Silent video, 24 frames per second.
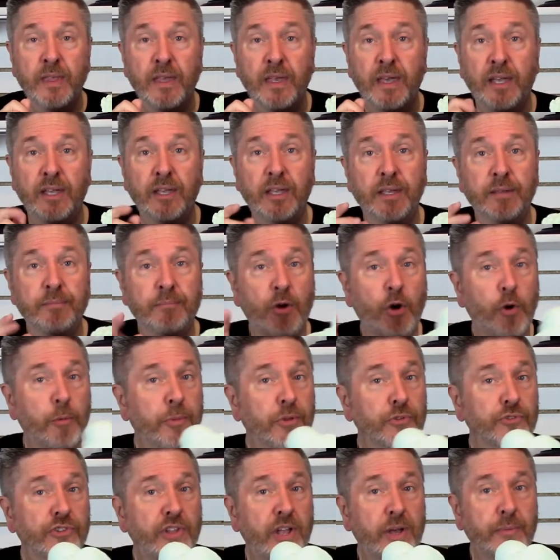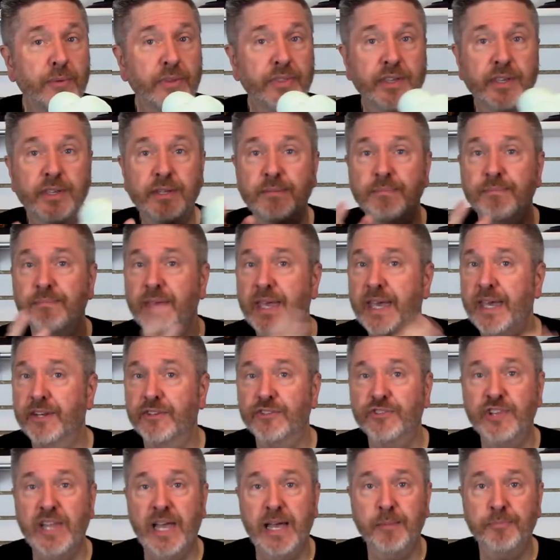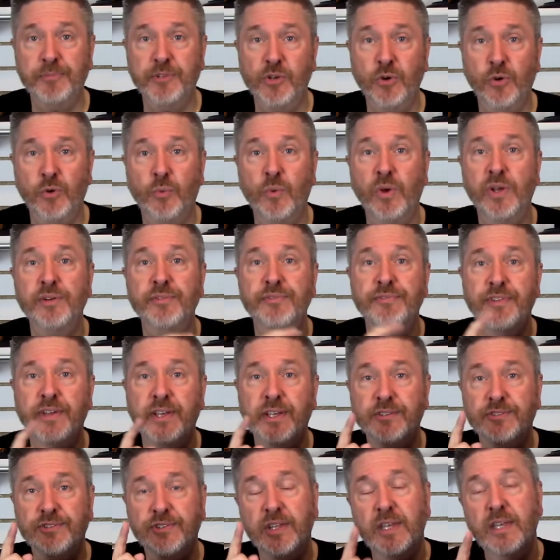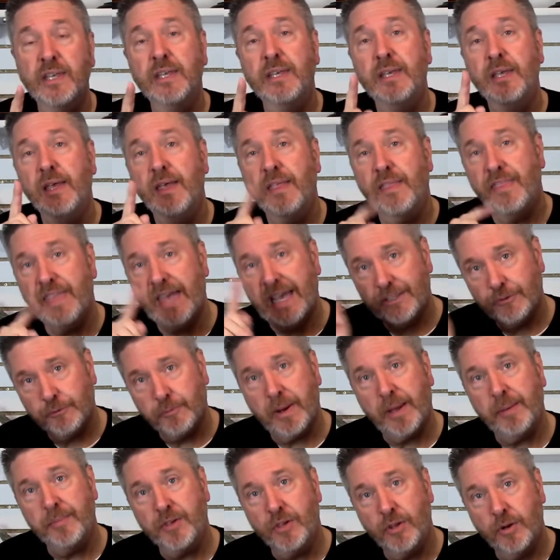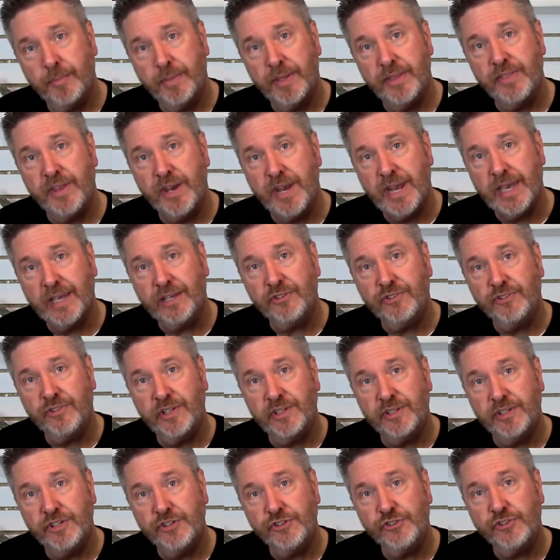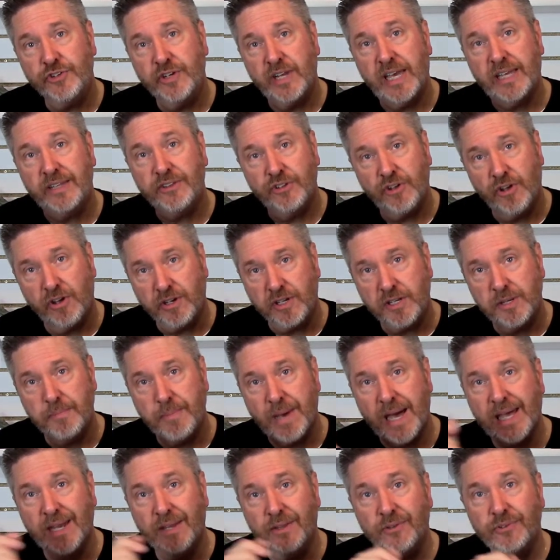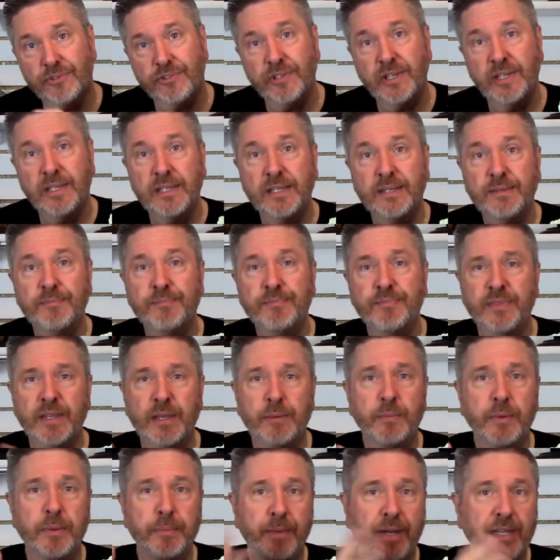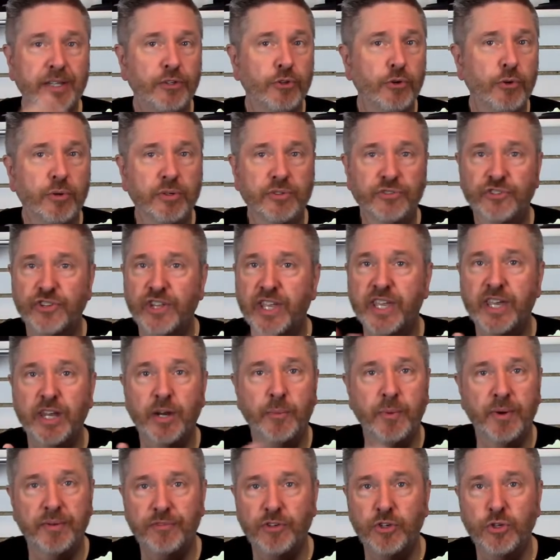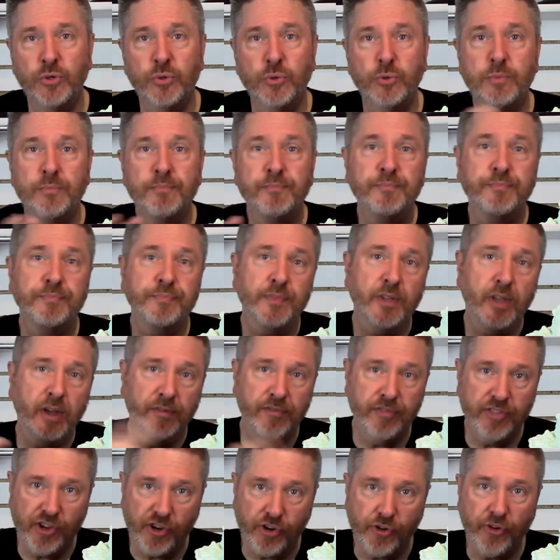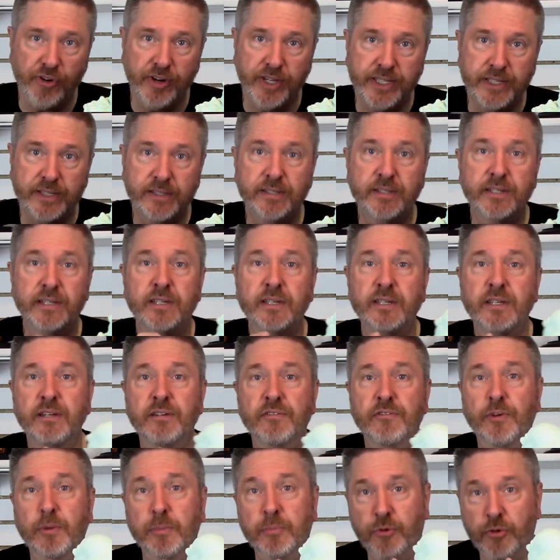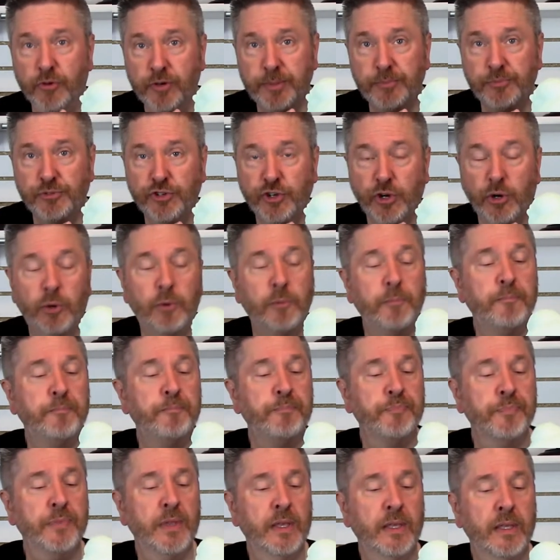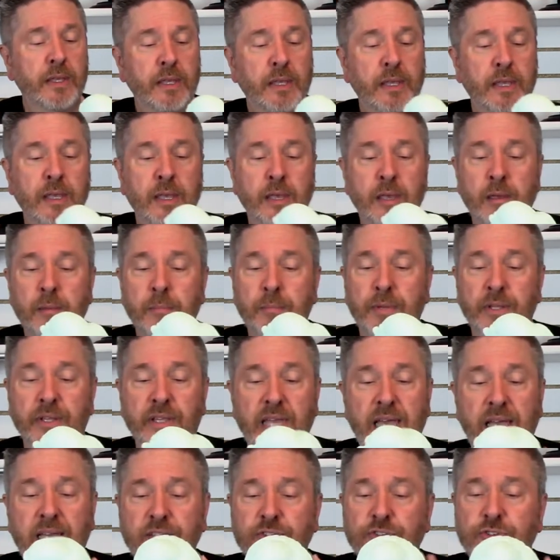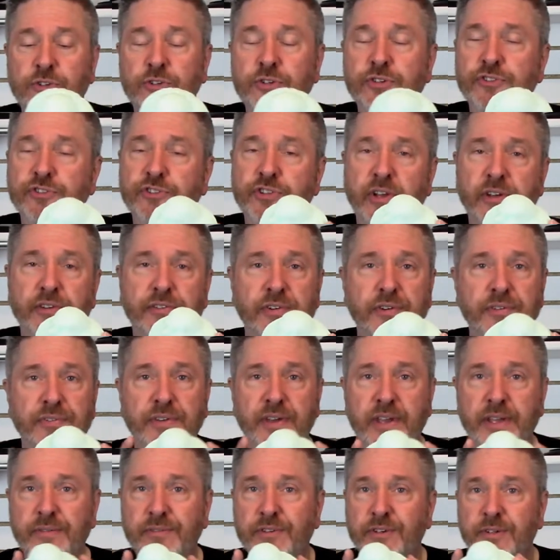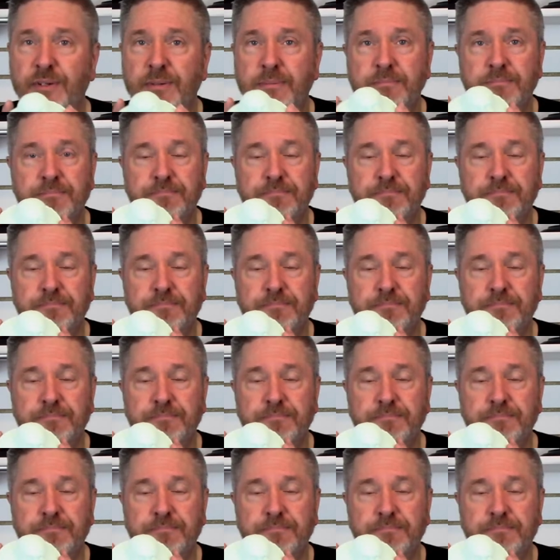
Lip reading: I'm almost done with it. Had a stop to go to Wonderfest. That's probably going to be the next edition on Talking Models. Then we might do a sneak in a review of The Crate from Creepshow. But guys, do yourself a favor.